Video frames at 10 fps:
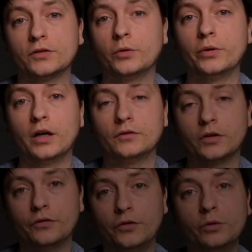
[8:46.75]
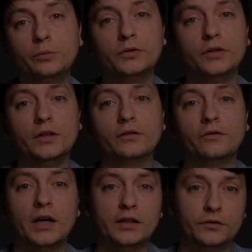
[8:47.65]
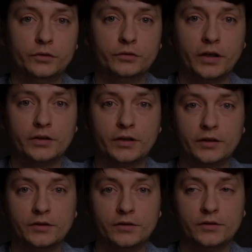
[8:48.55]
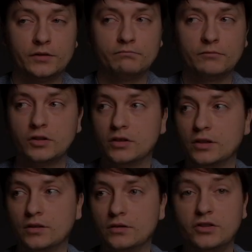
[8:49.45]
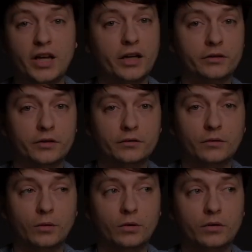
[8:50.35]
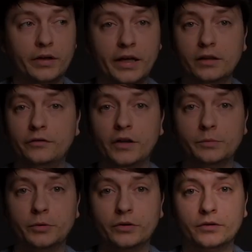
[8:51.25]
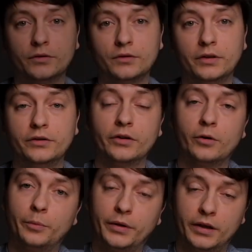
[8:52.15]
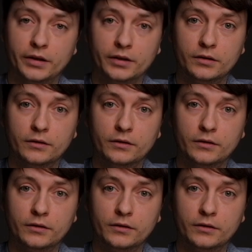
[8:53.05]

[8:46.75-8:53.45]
going after a few boutique fast food franchises, such as Jagger or Halifax Burgers here in Copenhagen?